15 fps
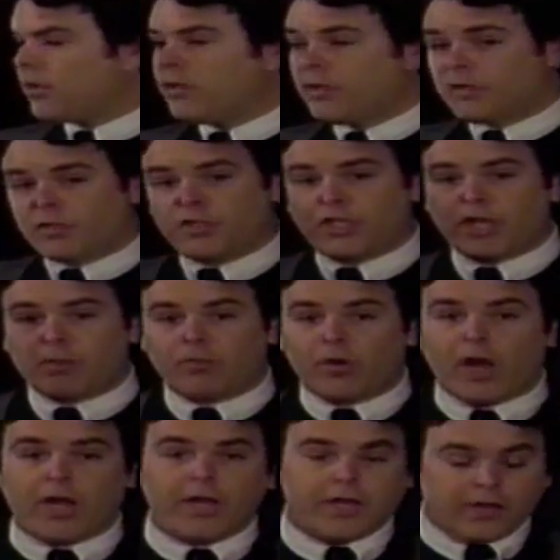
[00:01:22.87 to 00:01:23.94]
this
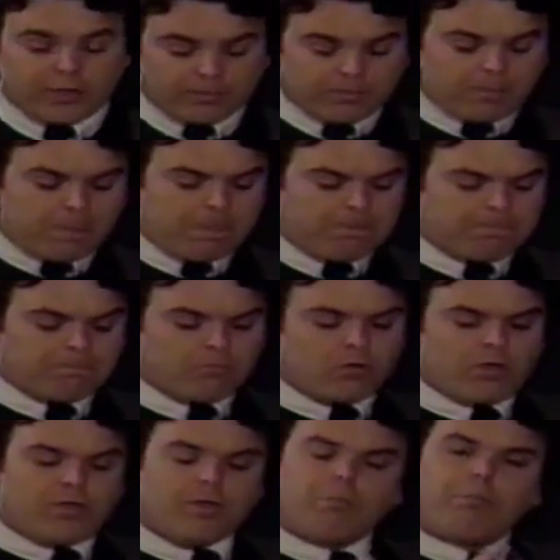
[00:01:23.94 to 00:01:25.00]
gem right here.
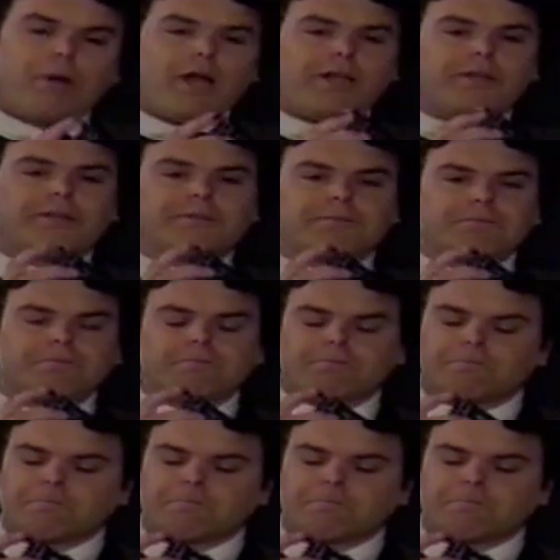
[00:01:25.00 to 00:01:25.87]
The button,